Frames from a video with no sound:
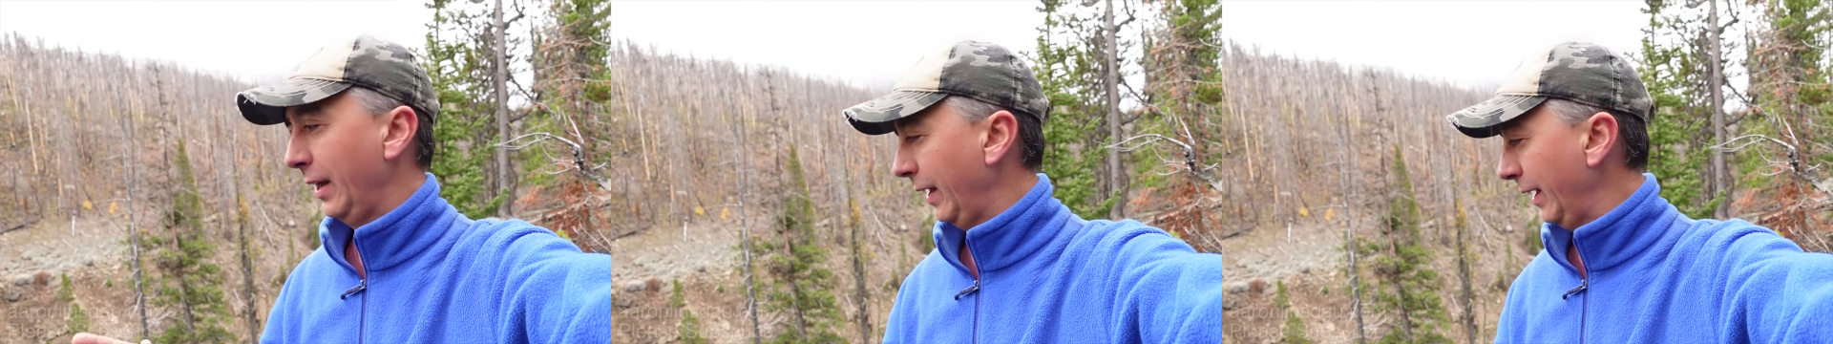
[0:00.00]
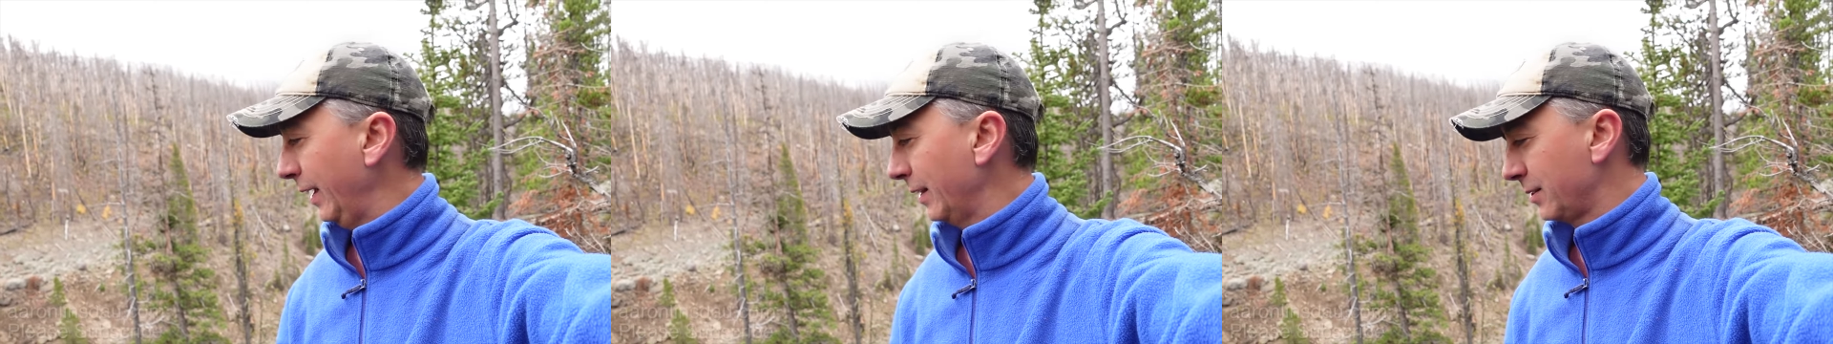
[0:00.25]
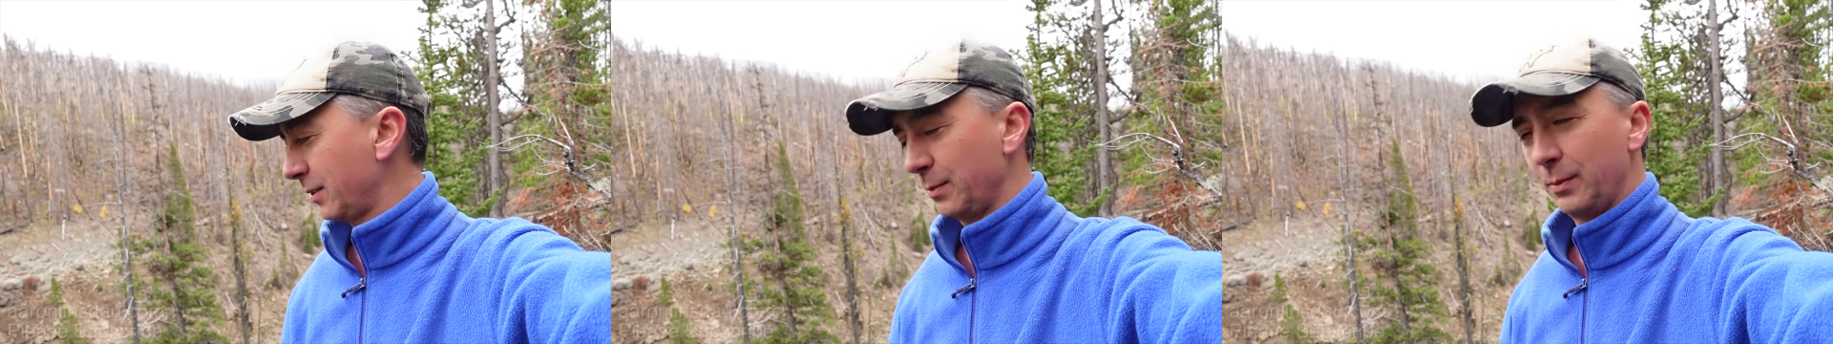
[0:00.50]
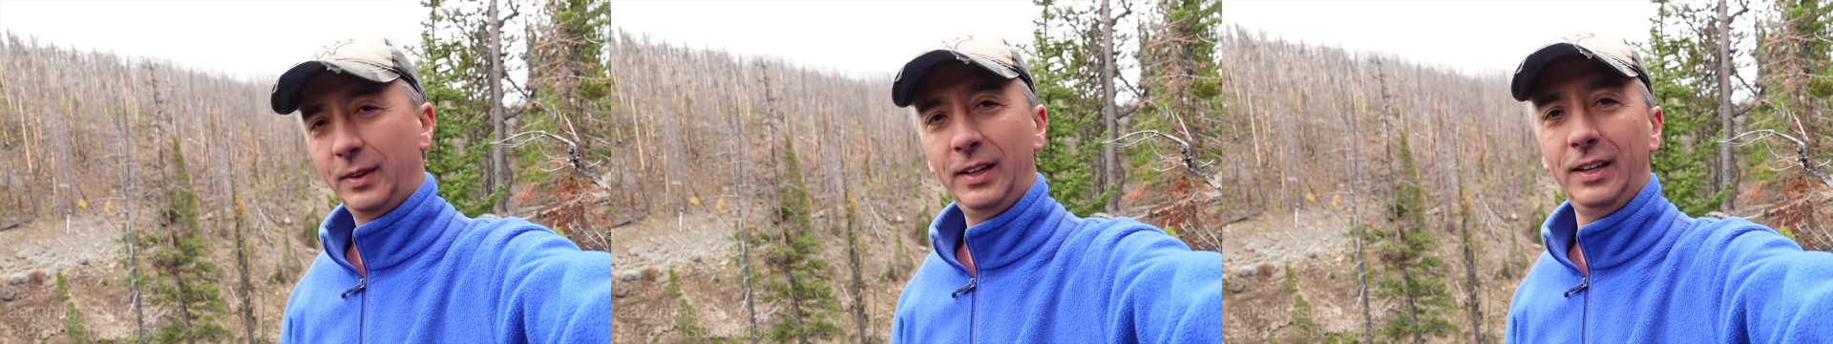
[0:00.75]
and
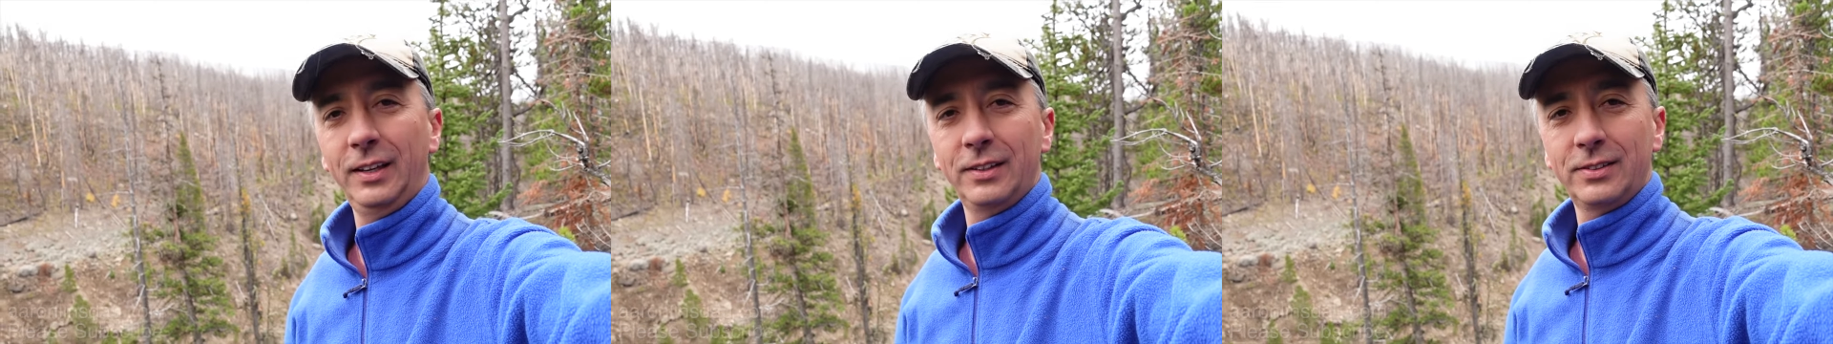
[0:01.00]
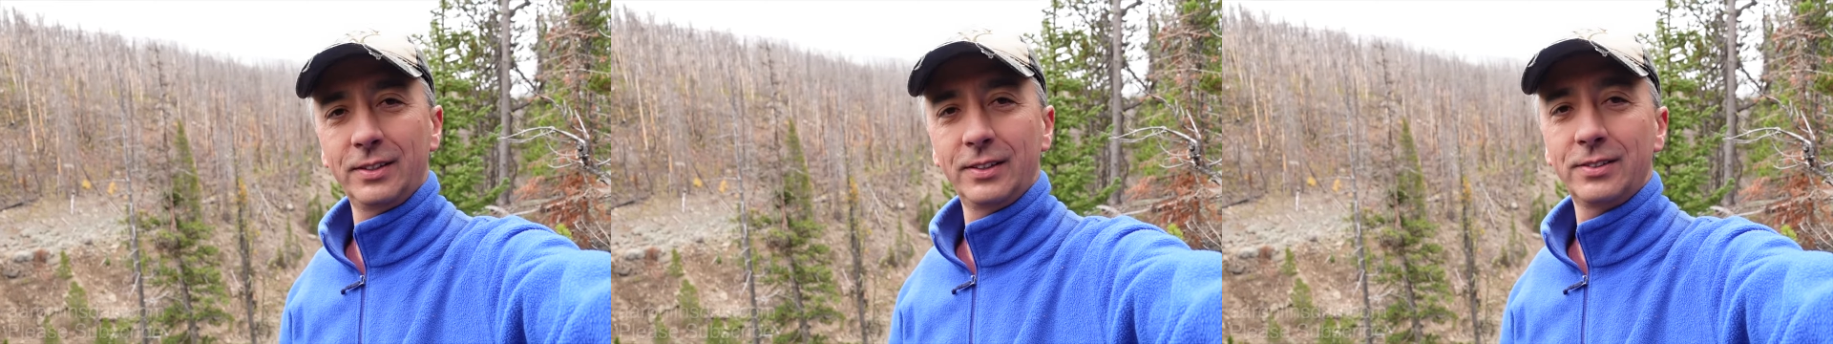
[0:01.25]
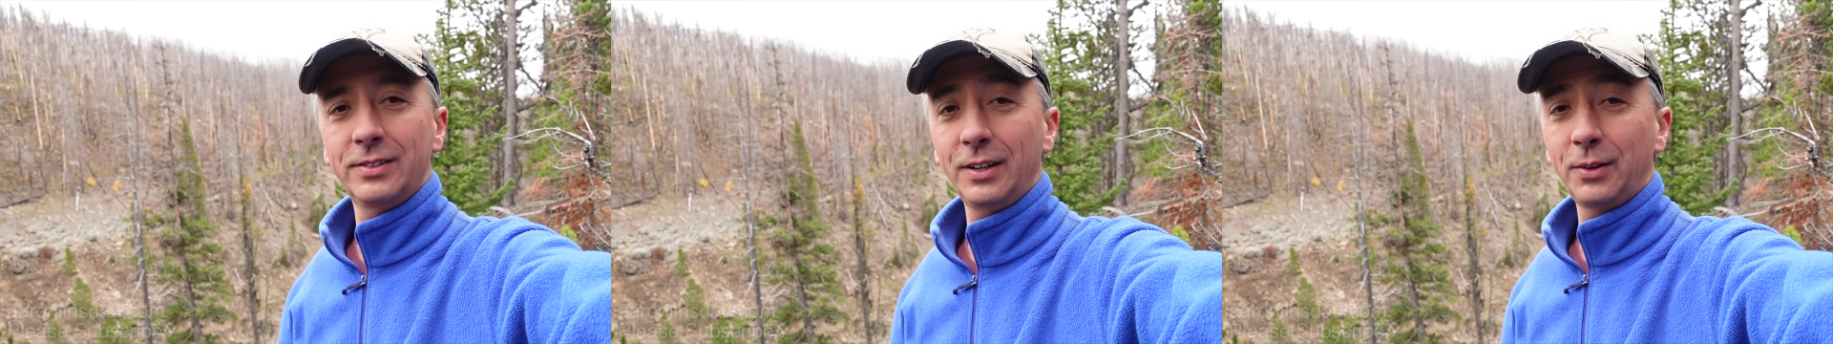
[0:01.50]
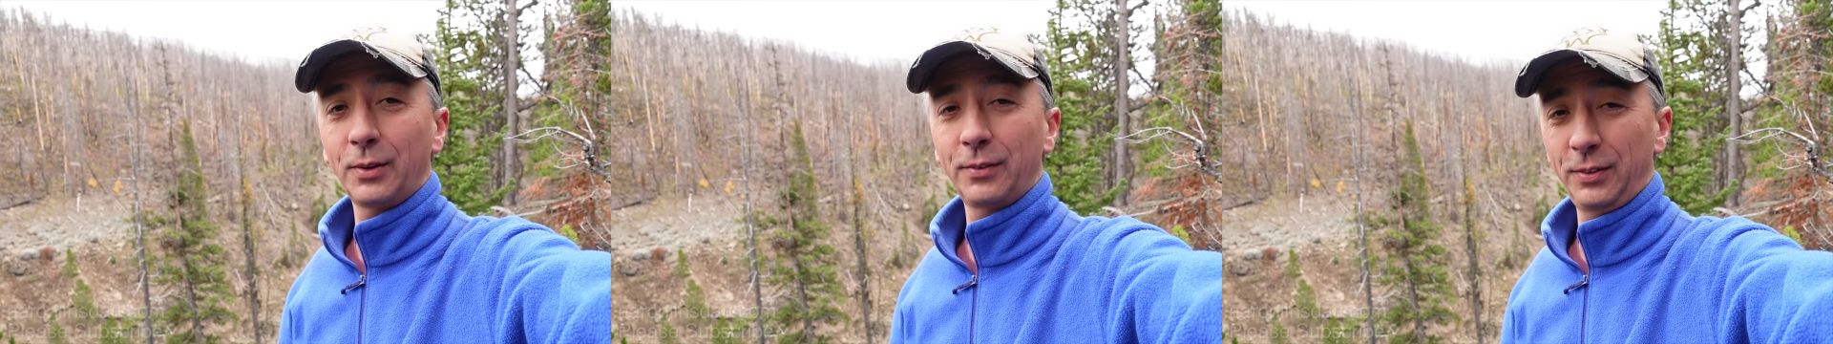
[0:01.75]
some easy
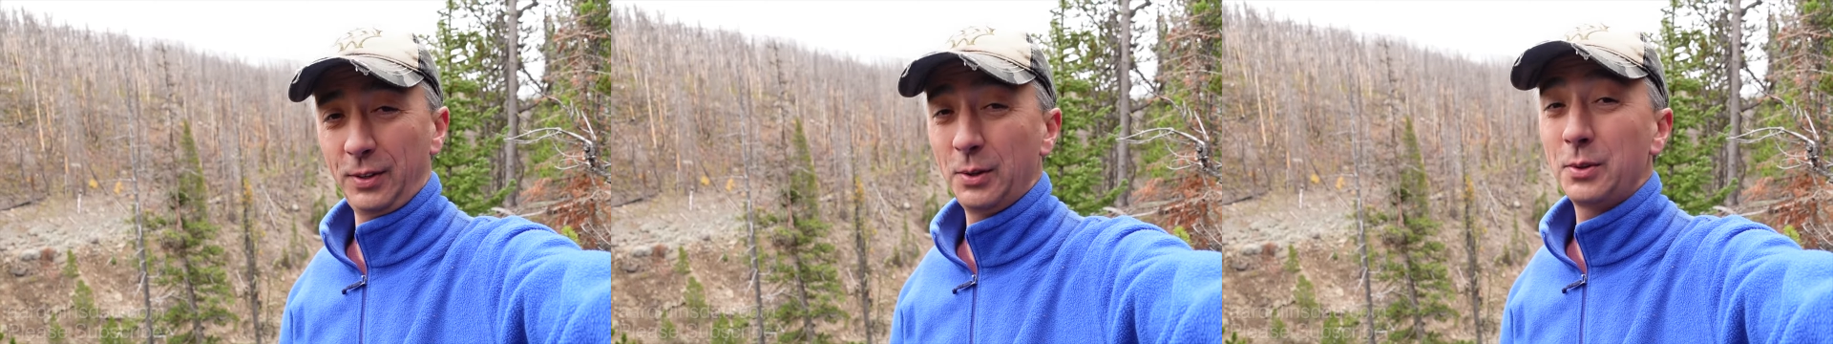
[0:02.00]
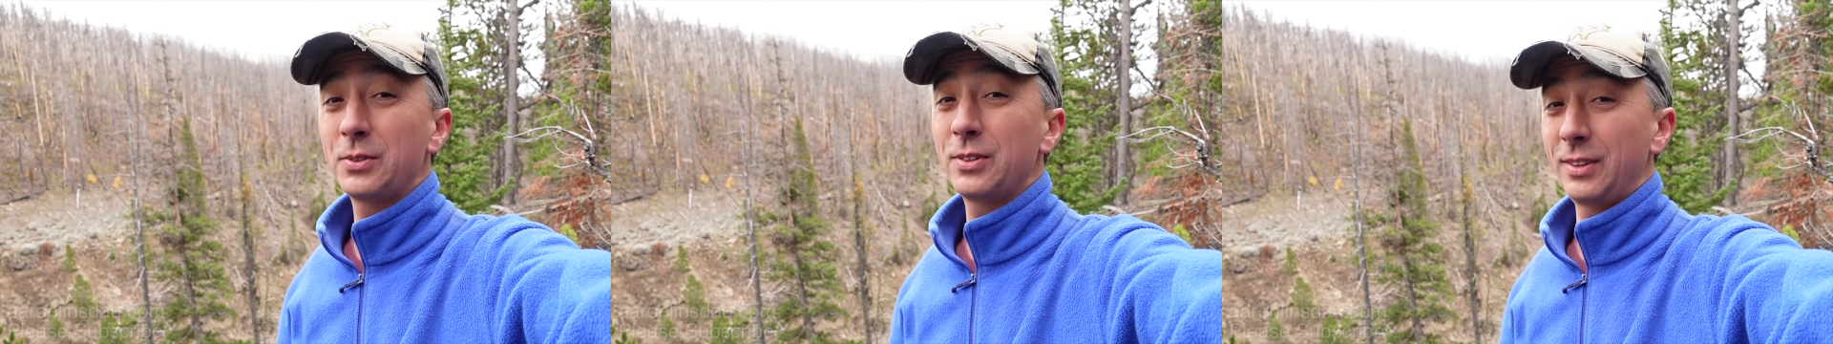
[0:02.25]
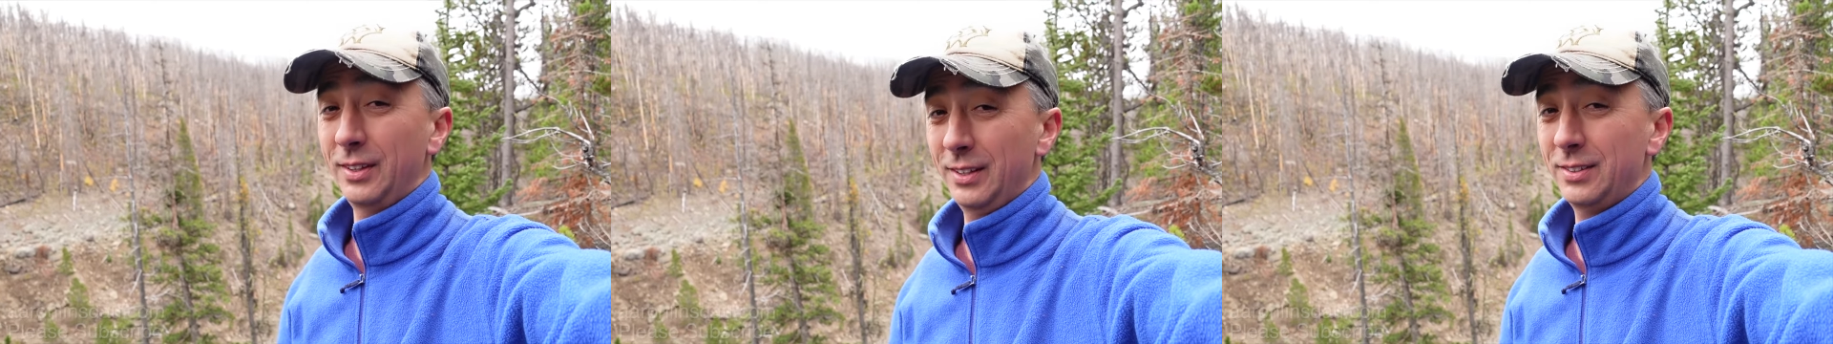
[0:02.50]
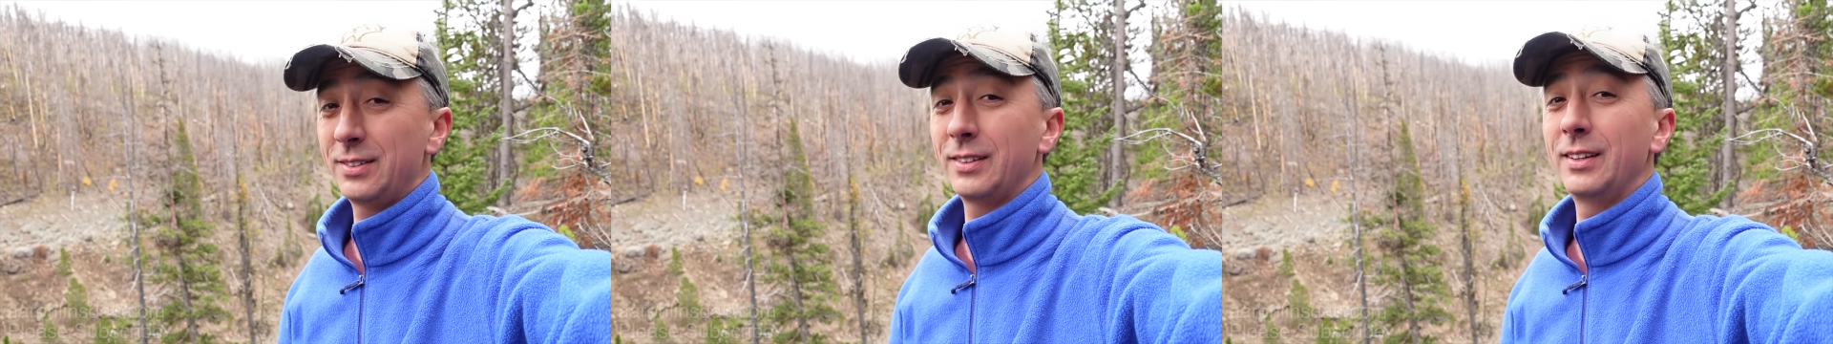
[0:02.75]
secret views,
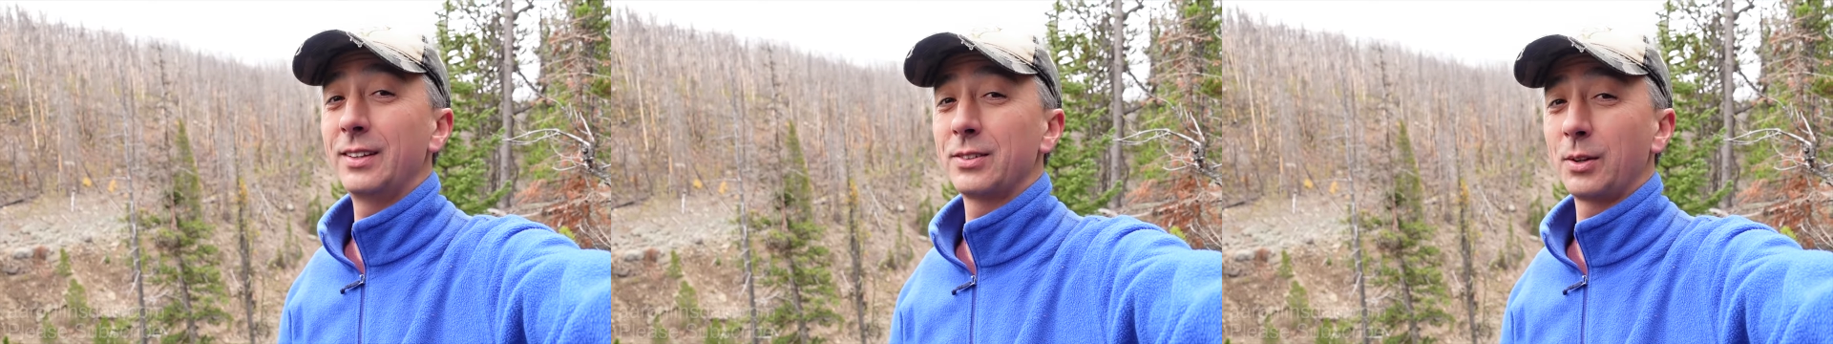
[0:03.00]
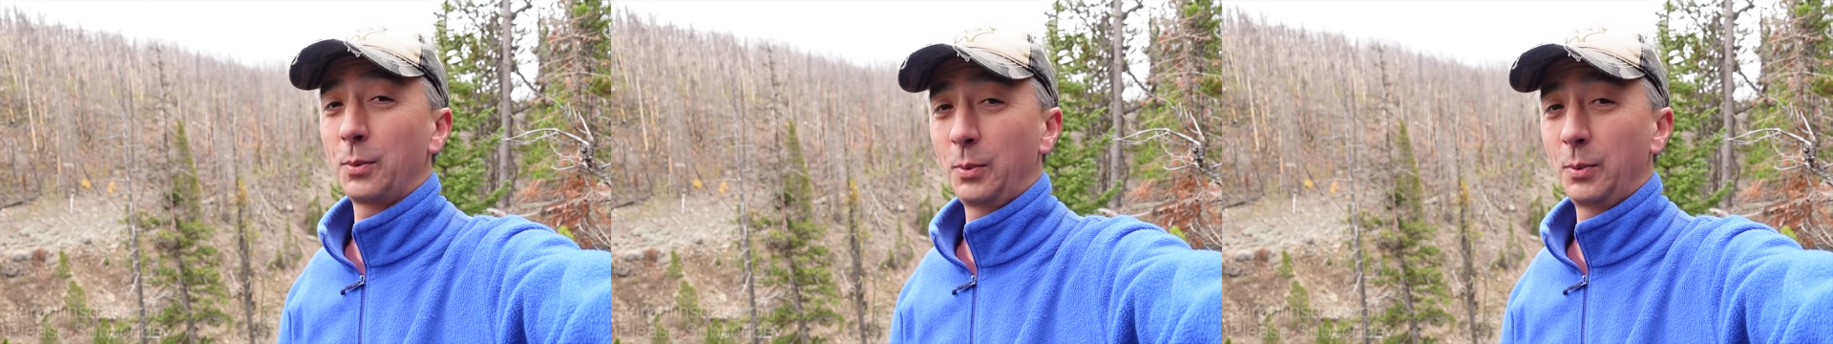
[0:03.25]
this is a